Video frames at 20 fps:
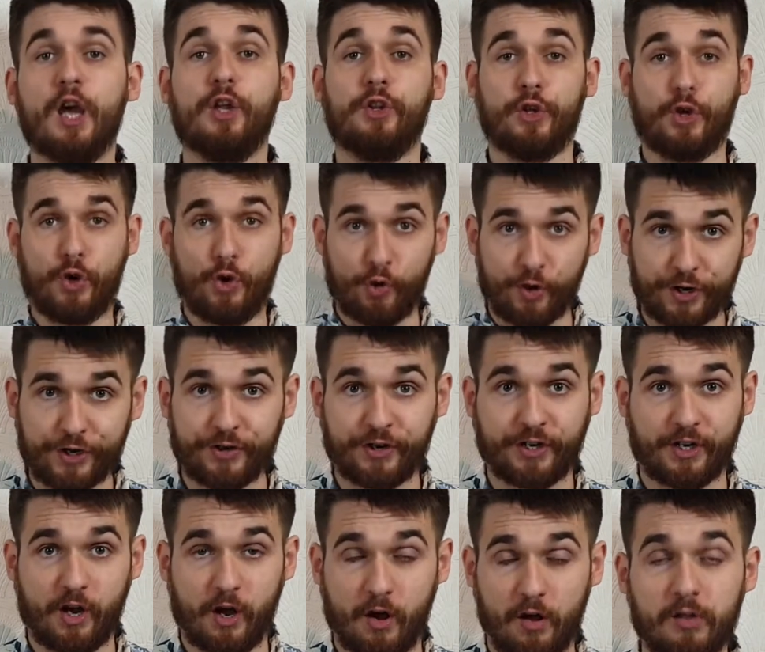The coroner
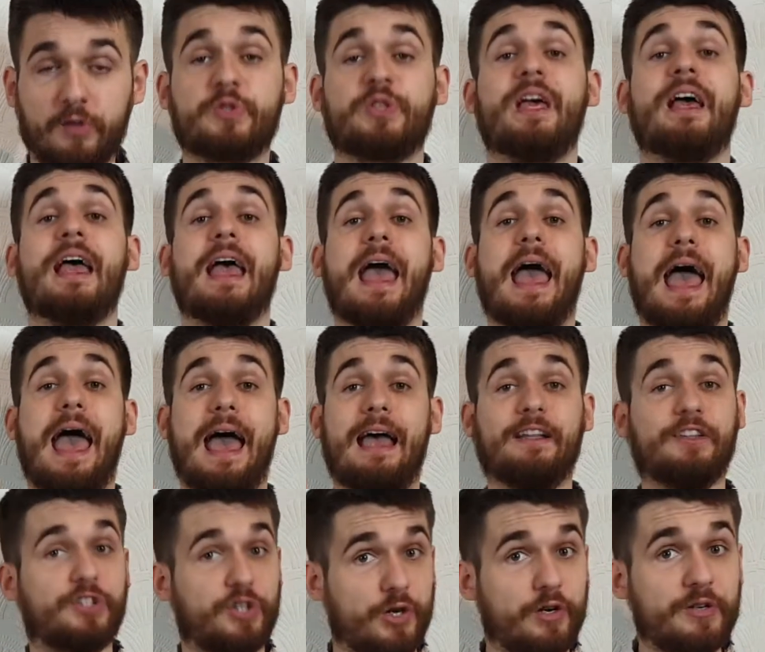calls,
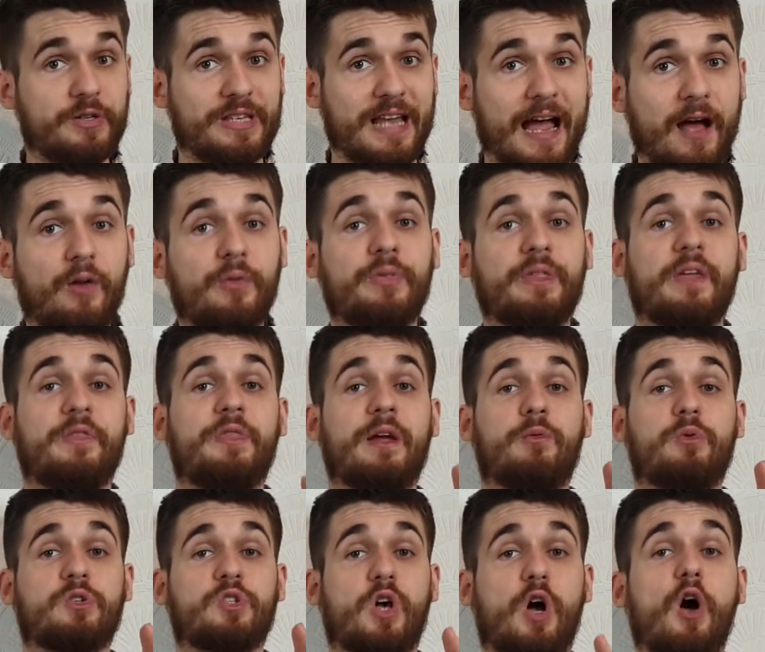and turns out that there
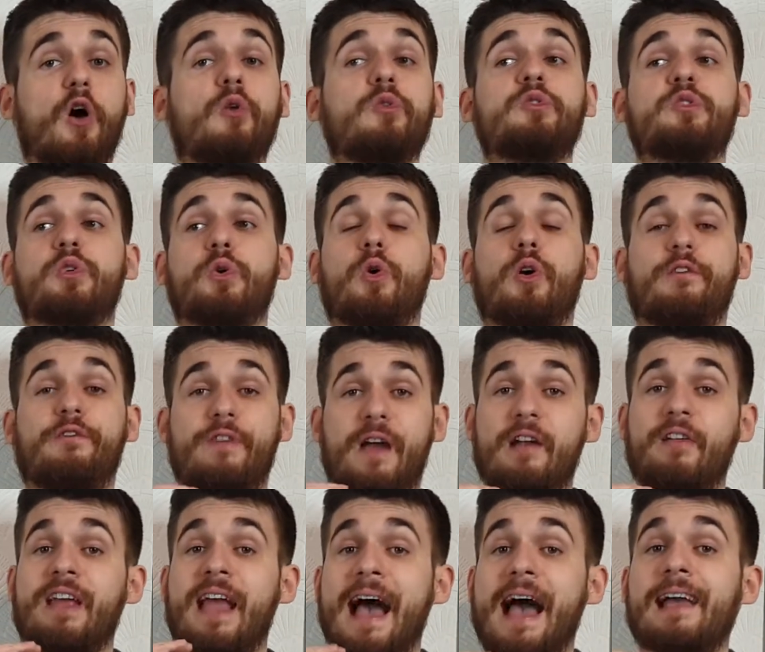was also a
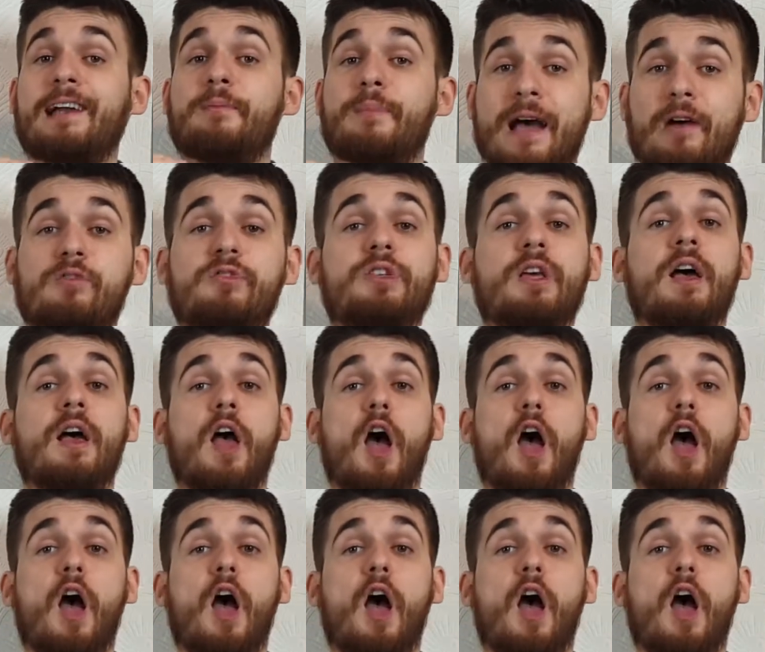very high amount